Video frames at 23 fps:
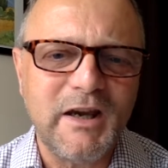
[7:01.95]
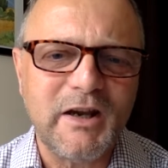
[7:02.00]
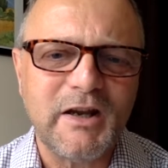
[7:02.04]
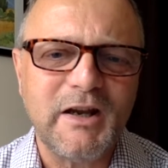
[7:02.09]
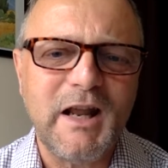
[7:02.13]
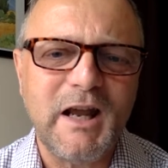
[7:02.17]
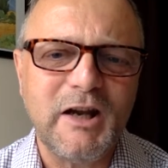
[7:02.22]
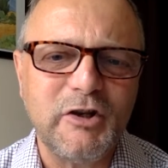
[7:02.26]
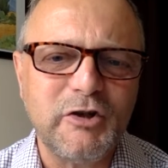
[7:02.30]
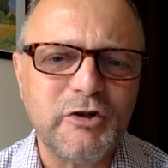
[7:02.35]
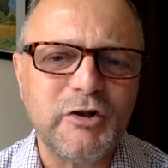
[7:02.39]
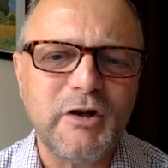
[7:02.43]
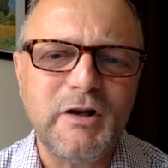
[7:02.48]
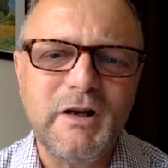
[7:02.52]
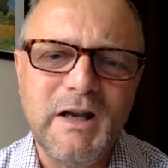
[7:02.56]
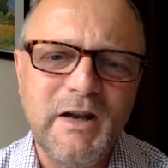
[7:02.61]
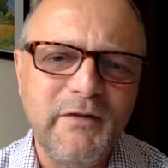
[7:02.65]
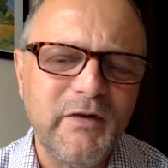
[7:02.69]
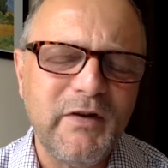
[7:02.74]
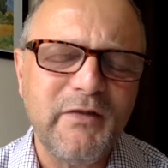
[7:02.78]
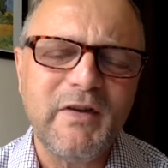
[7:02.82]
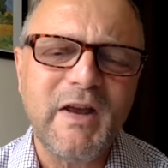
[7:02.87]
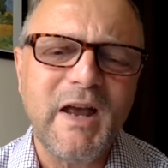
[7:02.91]
connection,
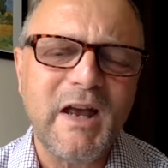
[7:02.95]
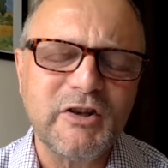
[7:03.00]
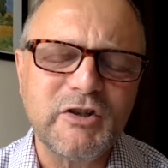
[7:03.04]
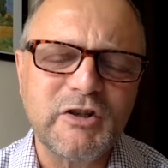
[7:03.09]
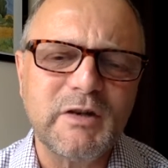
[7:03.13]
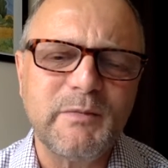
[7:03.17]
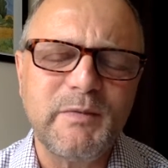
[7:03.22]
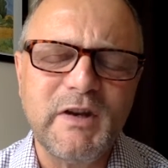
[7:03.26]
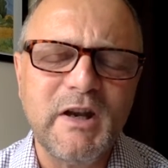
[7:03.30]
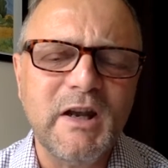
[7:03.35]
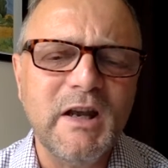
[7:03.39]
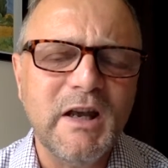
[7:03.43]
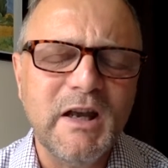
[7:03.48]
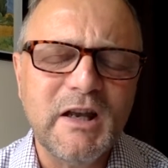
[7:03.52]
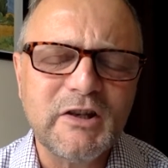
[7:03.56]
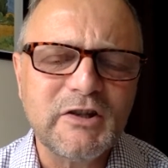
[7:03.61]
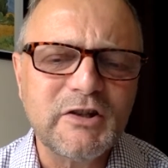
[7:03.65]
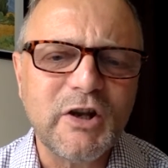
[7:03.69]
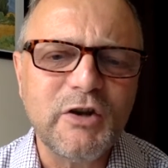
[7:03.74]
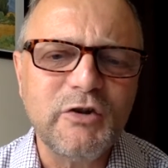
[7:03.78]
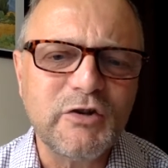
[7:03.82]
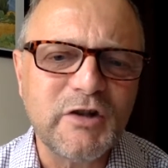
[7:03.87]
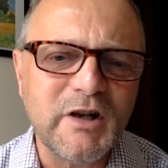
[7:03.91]
even if it has to be
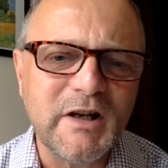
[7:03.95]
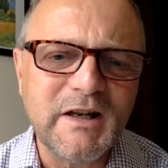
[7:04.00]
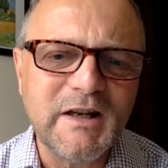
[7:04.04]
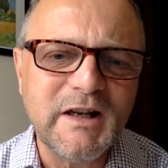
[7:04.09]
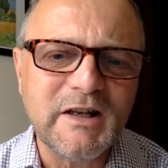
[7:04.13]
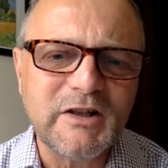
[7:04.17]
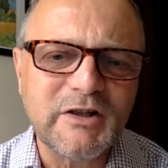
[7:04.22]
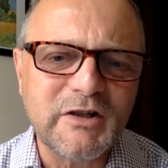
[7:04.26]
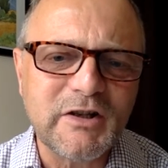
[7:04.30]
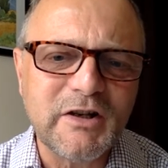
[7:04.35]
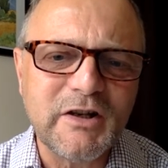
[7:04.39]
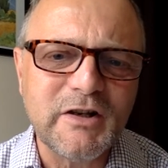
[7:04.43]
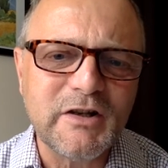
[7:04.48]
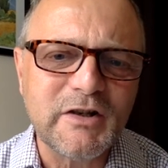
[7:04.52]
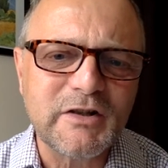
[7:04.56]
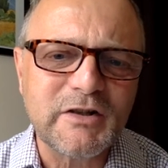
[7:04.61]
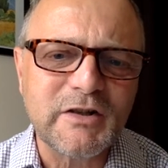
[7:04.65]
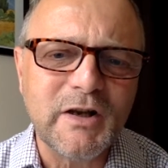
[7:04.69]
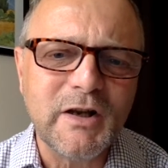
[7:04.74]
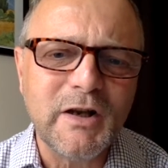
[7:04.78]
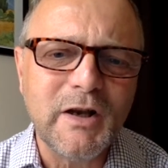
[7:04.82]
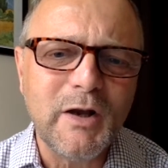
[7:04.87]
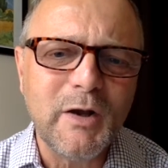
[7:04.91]
socially
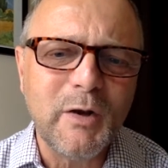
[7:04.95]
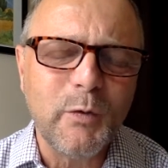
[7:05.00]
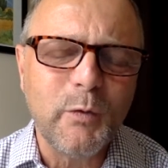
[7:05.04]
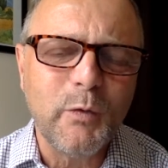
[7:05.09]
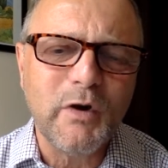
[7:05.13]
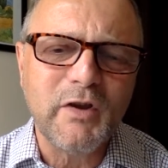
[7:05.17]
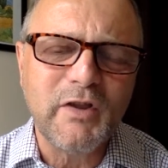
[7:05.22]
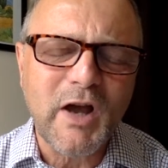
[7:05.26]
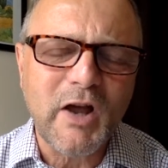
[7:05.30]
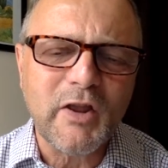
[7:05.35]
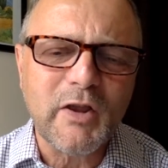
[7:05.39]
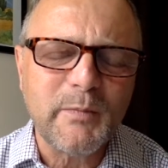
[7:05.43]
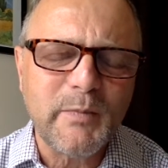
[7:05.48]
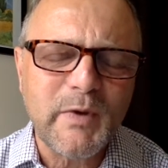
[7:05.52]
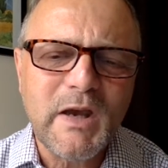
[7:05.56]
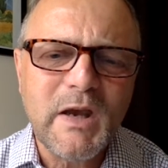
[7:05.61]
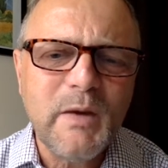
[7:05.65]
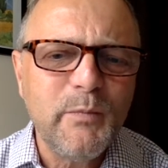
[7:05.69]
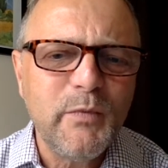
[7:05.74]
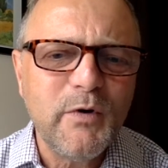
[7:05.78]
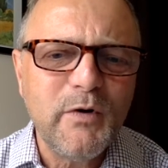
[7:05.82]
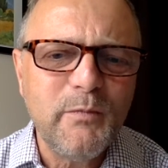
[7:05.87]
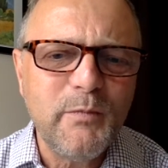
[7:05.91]
distanced, with other
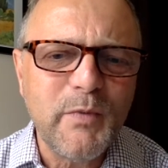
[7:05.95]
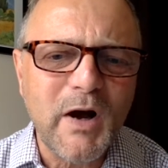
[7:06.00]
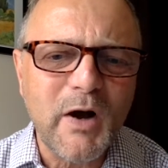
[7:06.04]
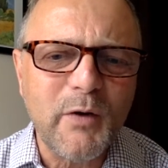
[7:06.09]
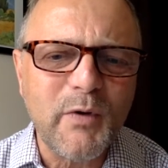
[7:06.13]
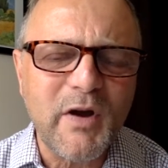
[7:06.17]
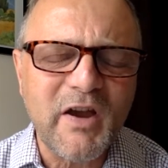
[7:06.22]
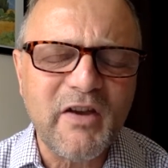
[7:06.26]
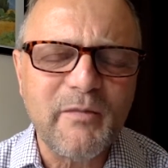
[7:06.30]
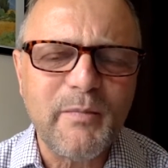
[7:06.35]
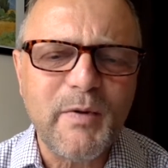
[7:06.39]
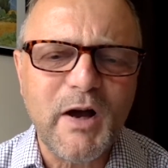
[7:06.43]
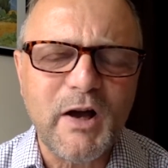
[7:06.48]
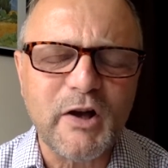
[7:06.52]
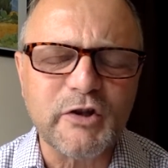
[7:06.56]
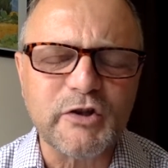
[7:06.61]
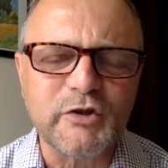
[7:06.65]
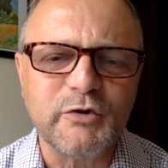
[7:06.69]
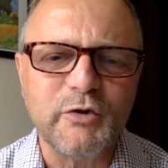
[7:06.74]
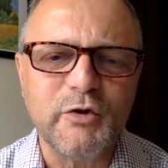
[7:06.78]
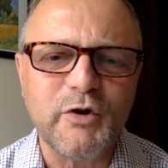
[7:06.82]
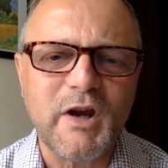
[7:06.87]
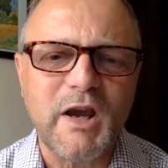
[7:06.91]
people by way of
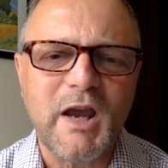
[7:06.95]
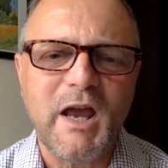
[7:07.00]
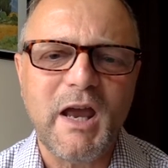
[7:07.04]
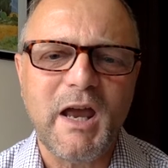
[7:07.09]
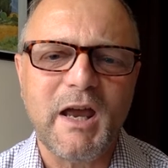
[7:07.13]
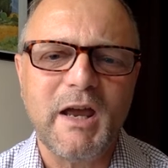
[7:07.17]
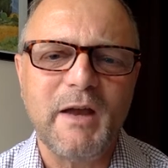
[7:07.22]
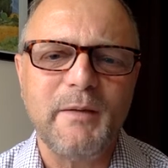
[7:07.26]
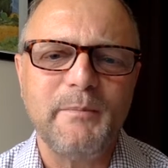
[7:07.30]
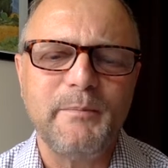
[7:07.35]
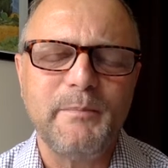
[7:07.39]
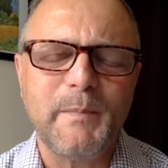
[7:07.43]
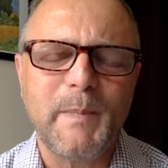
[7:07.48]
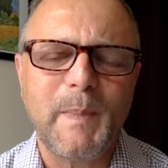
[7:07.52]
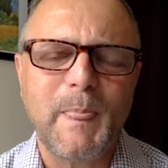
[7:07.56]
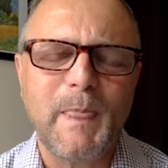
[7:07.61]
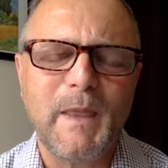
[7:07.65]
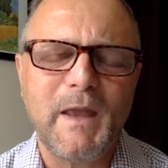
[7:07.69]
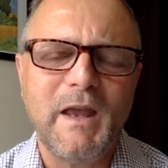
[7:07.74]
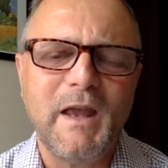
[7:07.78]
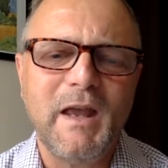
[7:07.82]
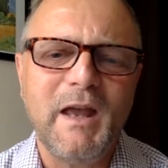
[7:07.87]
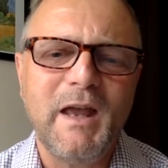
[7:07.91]
pastoral care
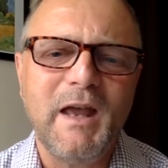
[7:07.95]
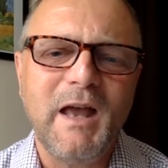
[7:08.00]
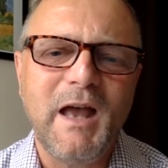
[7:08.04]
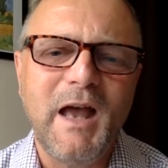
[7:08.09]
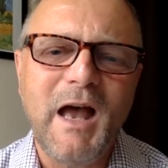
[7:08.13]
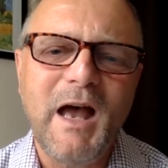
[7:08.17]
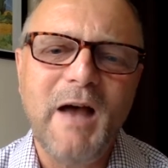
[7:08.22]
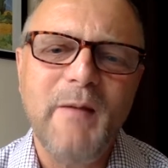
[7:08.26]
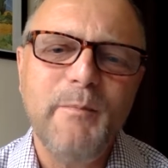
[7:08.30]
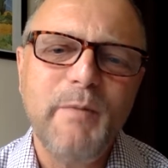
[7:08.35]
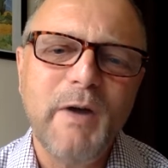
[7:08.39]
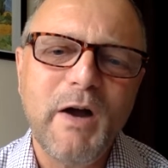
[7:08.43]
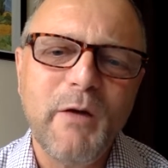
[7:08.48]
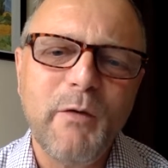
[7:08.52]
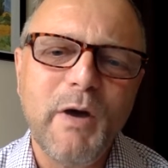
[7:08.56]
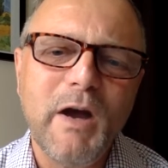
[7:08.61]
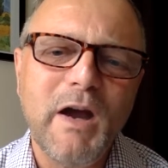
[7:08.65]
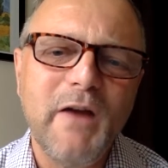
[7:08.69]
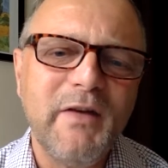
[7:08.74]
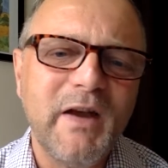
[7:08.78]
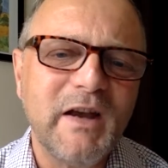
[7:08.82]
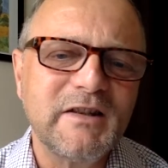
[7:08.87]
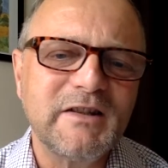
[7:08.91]
and by
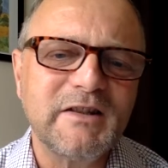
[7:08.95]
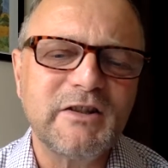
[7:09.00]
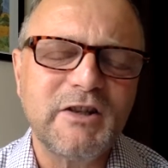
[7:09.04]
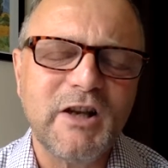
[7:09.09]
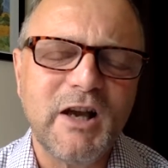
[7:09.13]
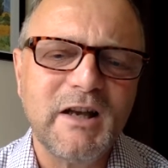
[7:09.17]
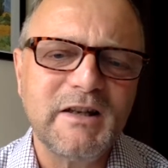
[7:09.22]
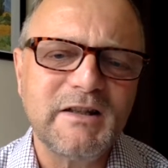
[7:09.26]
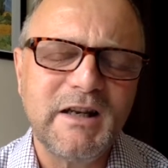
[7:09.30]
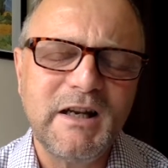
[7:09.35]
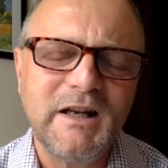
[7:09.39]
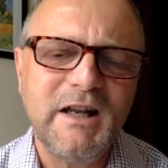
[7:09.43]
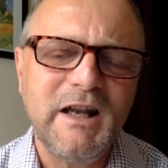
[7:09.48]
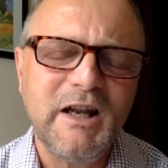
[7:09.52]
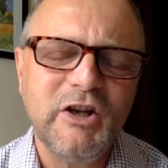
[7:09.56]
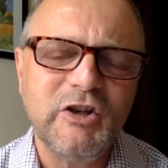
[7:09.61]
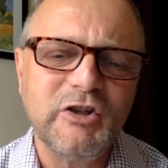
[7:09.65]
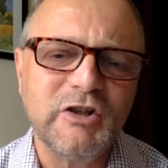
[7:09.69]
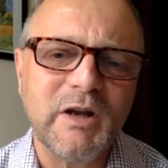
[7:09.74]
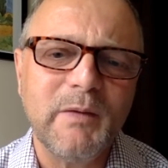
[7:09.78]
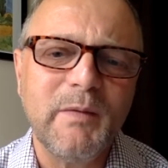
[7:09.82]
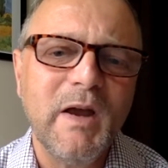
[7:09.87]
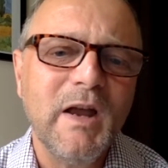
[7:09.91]
way of exercising
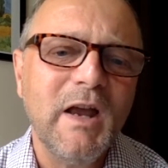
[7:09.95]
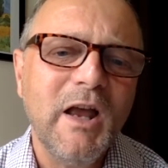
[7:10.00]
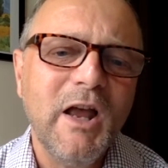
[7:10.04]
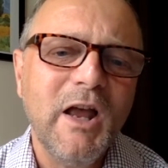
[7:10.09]
leadership.